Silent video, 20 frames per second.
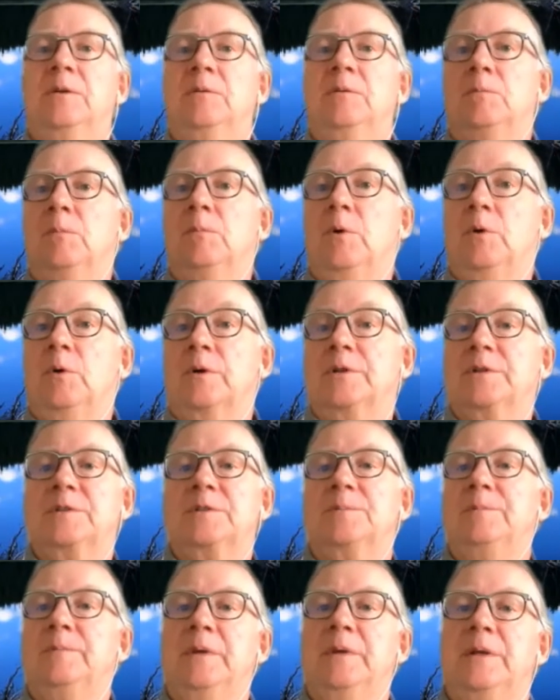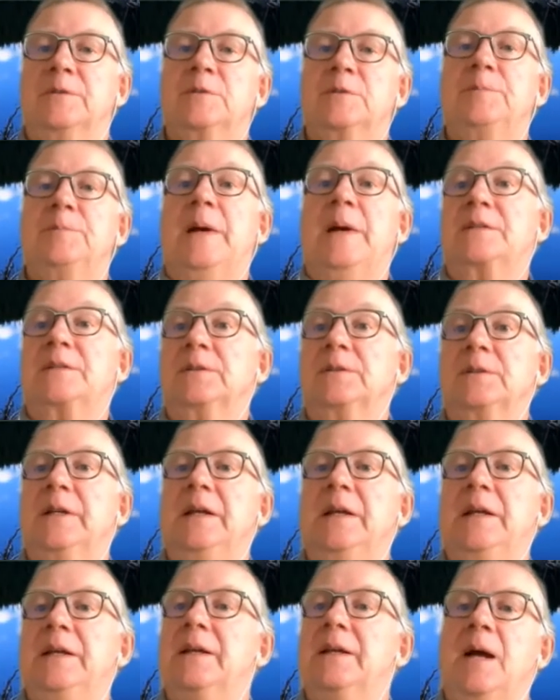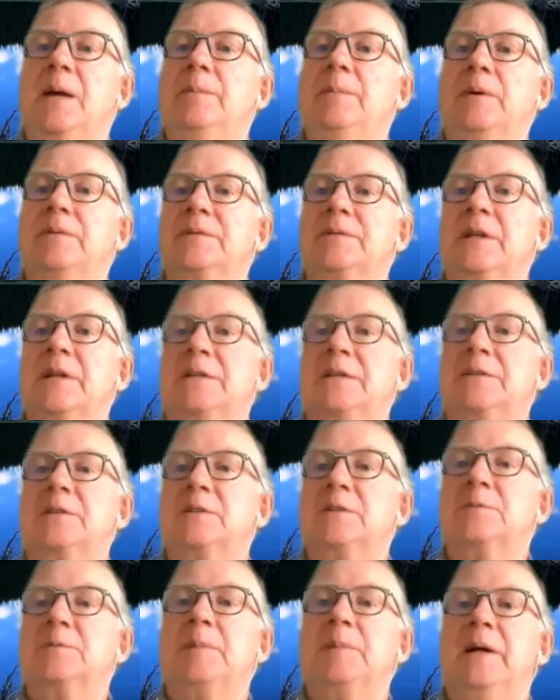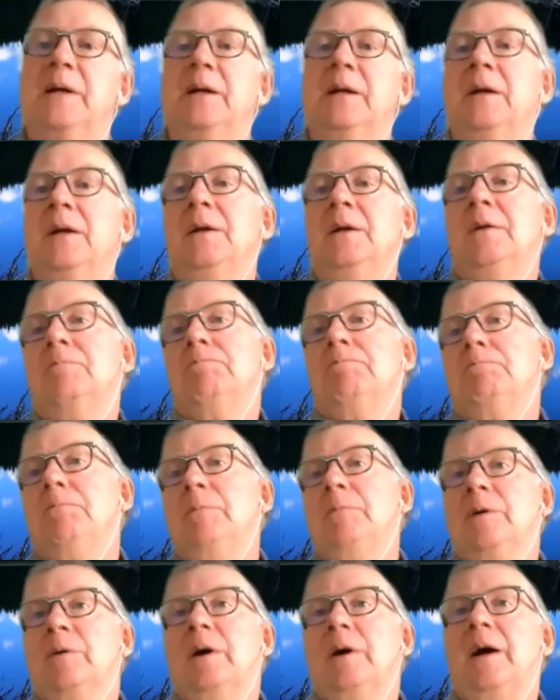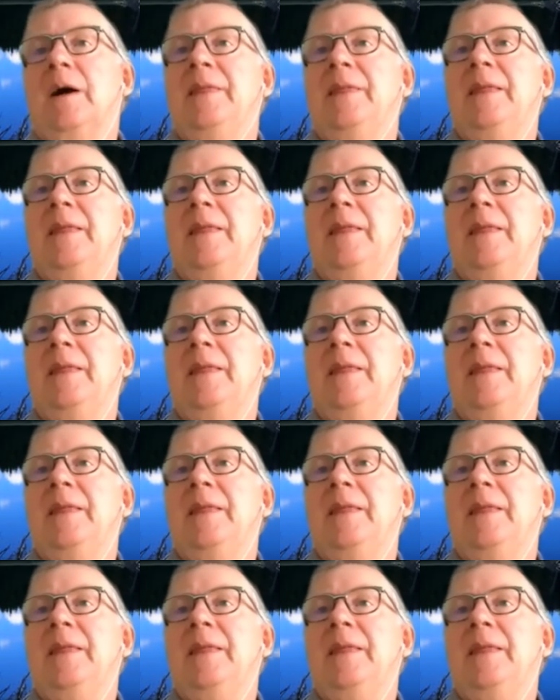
more, specialty type of sensors. But, I